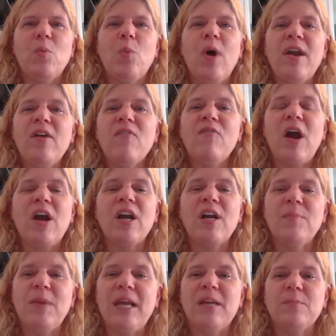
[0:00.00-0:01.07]
one of our
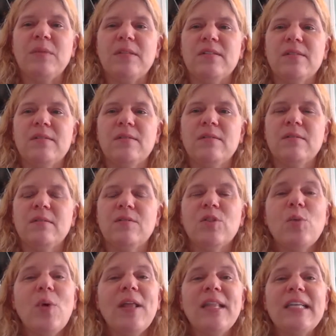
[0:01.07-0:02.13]
commandments,
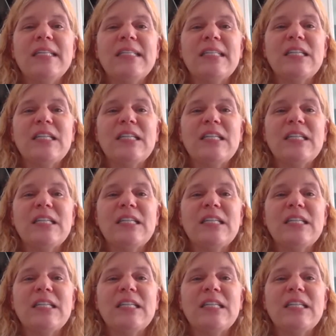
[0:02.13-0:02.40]
the one that